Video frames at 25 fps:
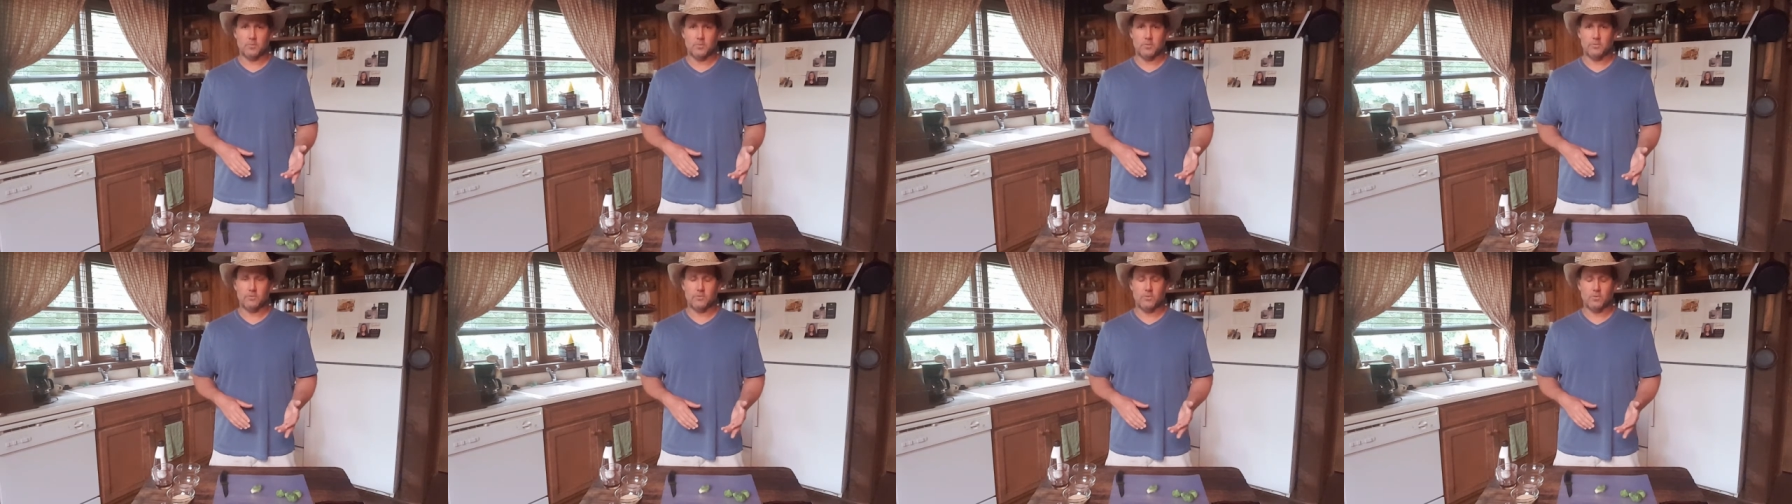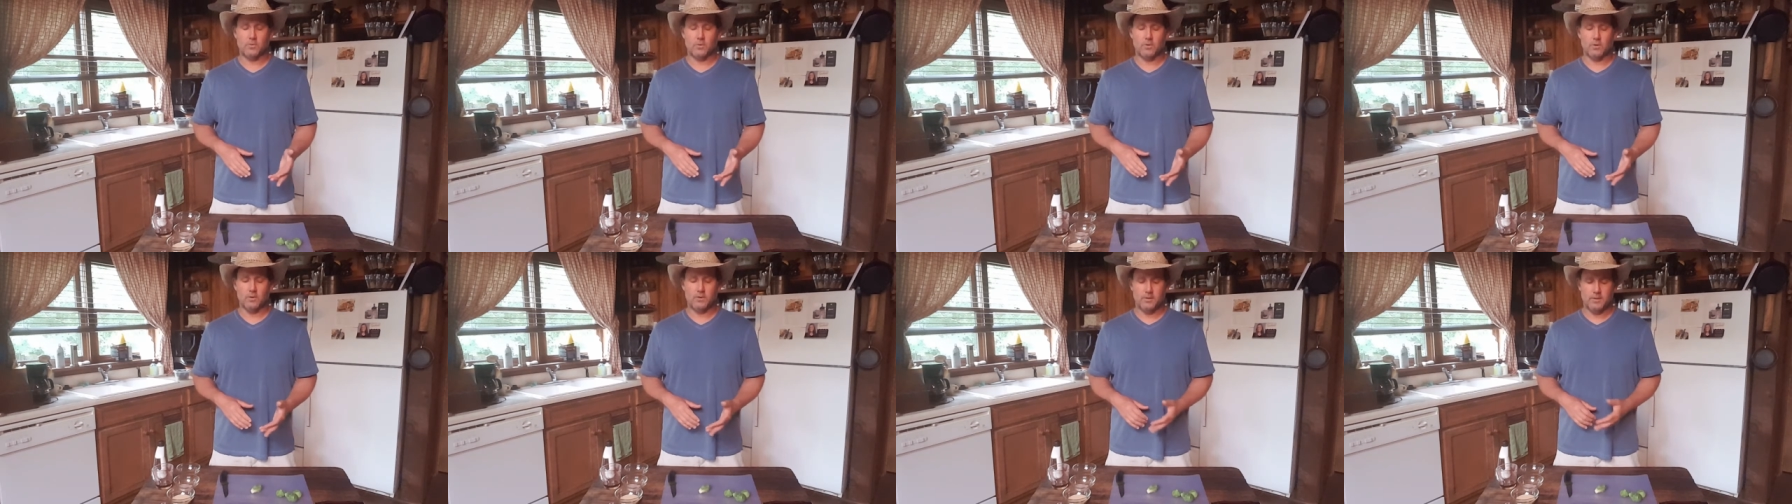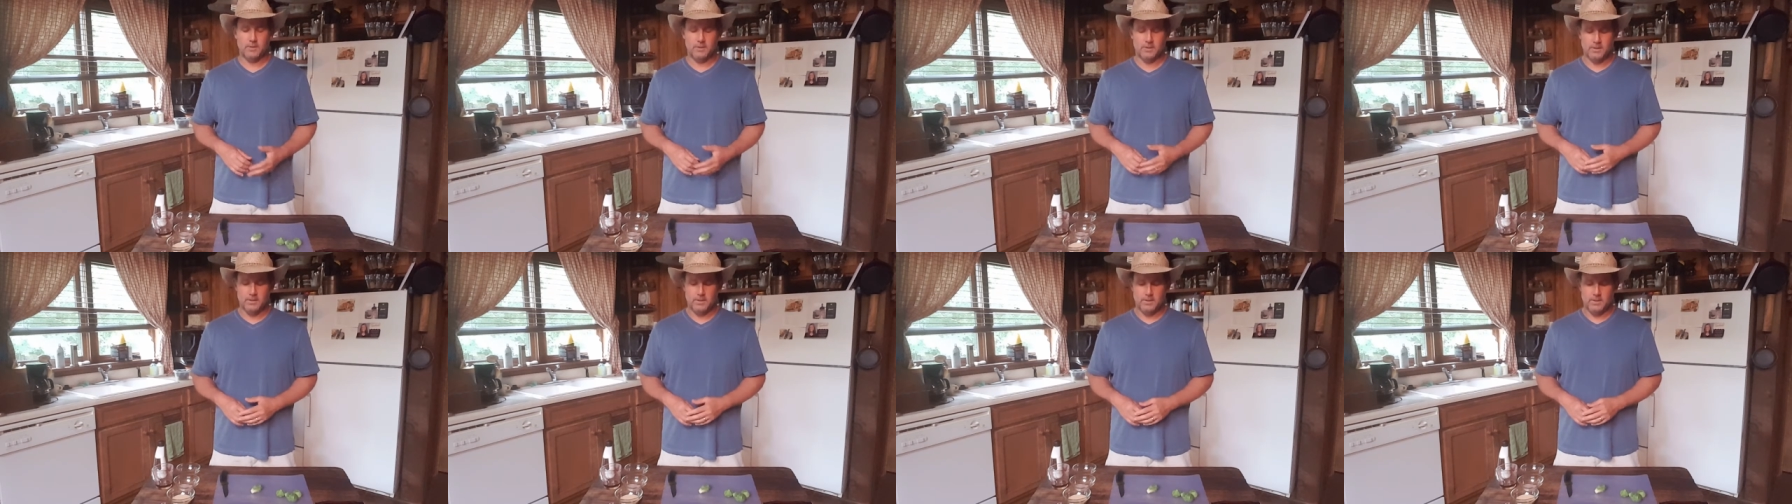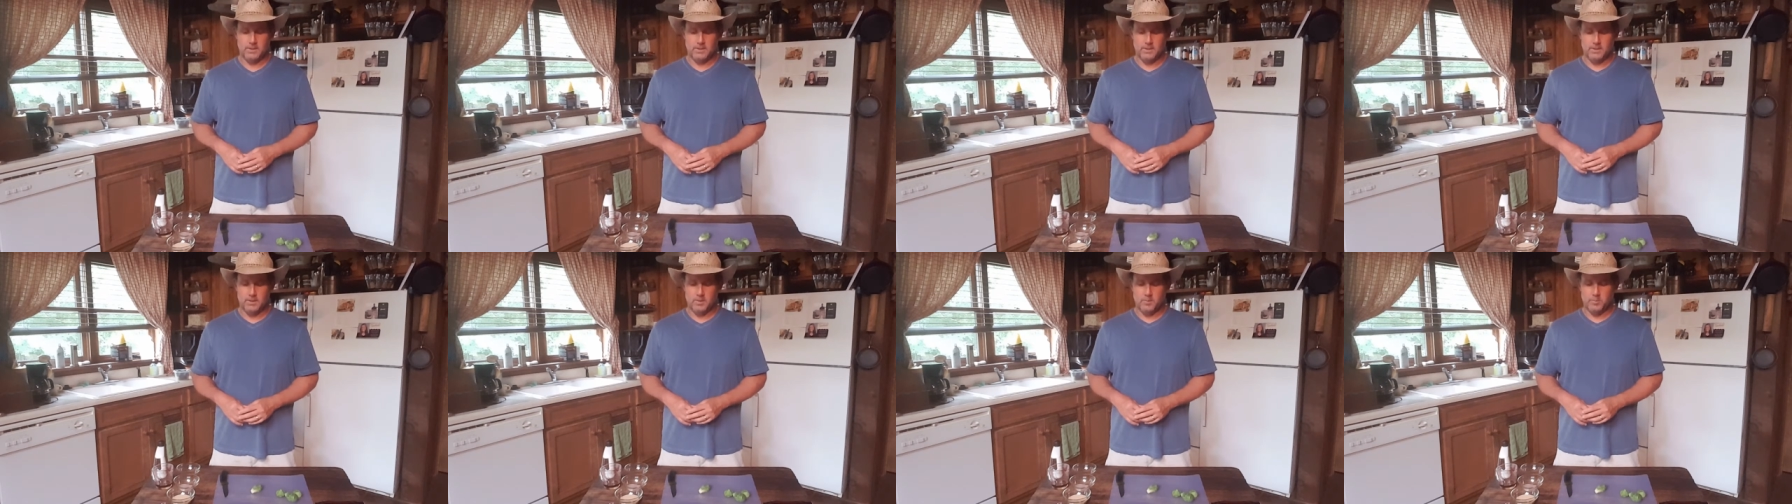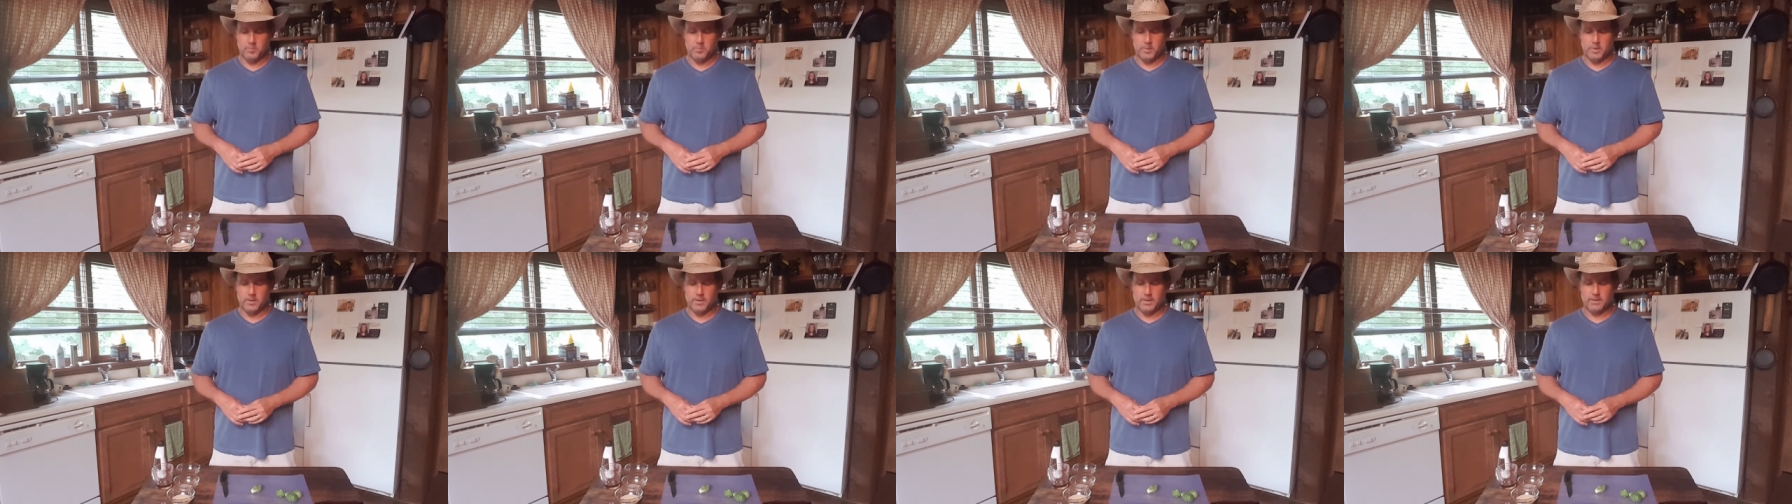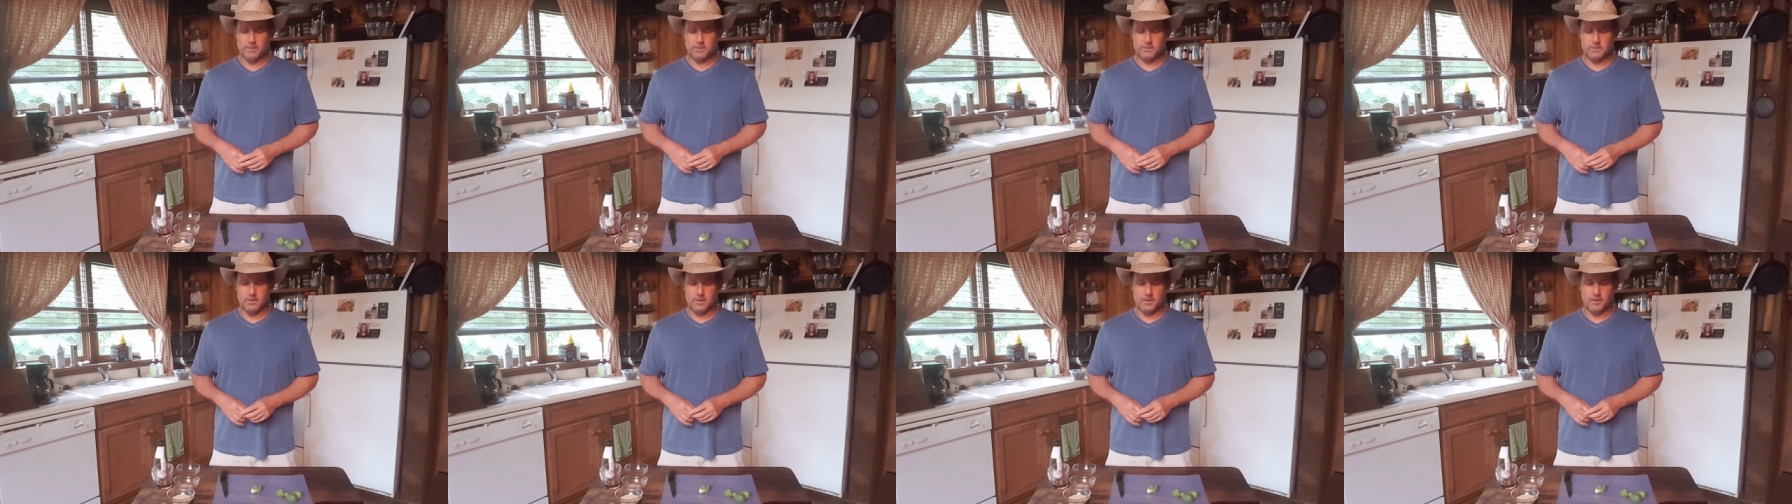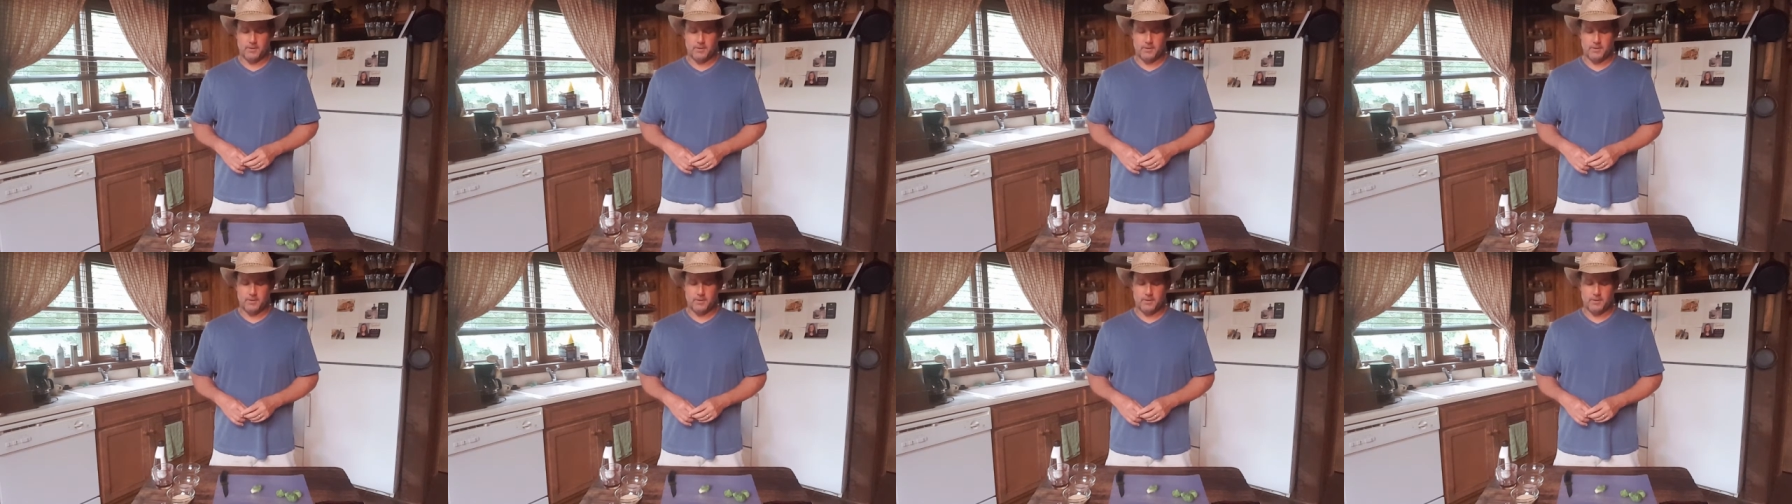before. But